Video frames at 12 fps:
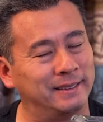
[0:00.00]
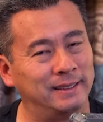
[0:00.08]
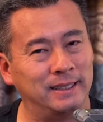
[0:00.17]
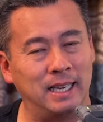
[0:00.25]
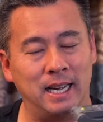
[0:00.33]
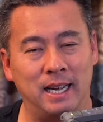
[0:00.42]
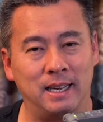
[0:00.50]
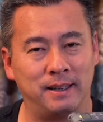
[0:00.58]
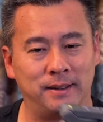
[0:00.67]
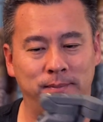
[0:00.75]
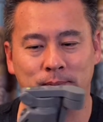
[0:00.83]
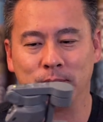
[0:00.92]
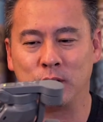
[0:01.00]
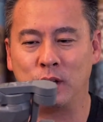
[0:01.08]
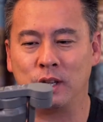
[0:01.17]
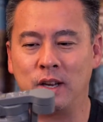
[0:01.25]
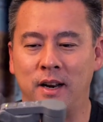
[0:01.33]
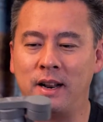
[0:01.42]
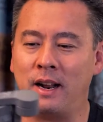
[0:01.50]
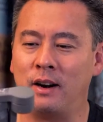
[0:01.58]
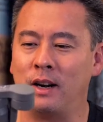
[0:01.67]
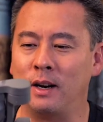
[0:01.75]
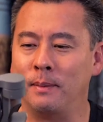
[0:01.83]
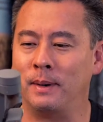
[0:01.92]
Yeah, should have thought of that
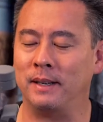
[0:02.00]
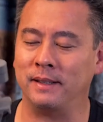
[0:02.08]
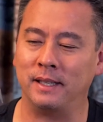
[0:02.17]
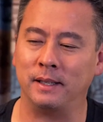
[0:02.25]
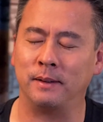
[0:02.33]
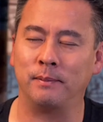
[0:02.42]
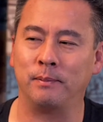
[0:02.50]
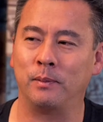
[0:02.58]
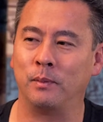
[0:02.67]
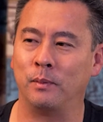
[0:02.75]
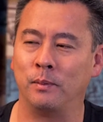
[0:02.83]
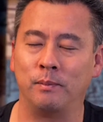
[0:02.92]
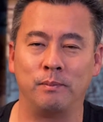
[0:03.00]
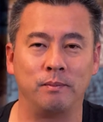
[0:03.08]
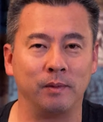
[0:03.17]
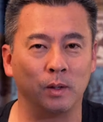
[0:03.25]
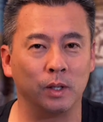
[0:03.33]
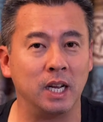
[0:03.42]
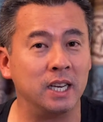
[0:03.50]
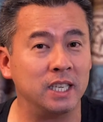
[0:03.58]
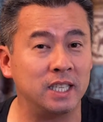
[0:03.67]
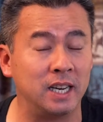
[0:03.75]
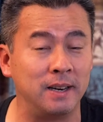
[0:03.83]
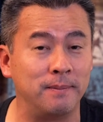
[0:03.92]
earlier, but yeah, done
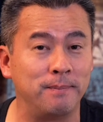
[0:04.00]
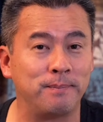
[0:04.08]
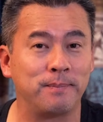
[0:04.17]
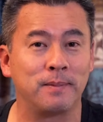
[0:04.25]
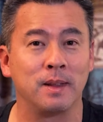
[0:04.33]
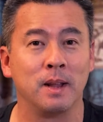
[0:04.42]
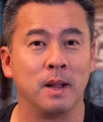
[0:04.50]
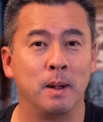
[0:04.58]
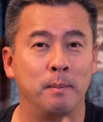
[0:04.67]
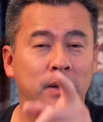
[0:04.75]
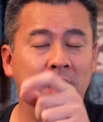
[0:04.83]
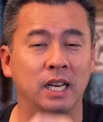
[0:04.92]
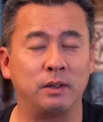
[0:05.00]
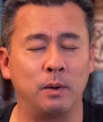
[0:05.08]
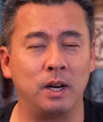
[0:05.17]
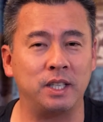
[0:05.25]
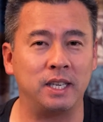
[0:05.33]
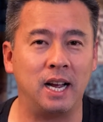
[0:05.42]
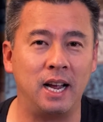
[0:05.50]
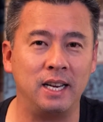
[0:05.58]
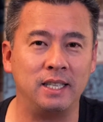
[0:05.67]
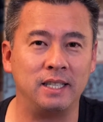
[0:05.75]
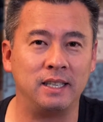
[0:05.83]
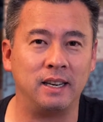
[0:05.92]
is done. But thanks for watching,
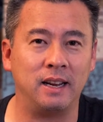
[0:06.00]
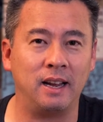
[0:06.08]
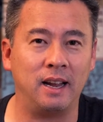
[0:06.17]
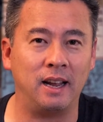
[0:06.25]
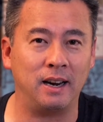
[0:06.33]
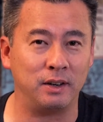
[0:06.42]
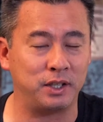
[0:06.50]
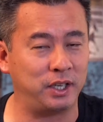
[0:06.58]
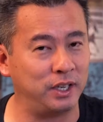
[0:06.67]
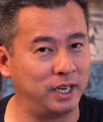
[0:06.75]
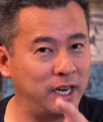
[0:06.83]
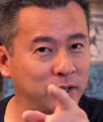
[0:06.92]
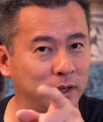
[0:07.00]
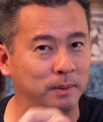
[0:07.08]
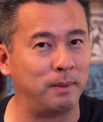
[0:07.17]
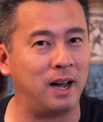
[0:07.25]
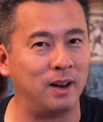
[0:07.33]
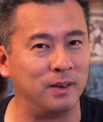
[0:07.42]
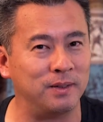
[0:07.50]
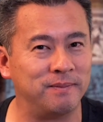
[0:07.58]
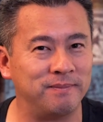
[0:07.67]
guys, and I'll see you in the next one. Mahalo.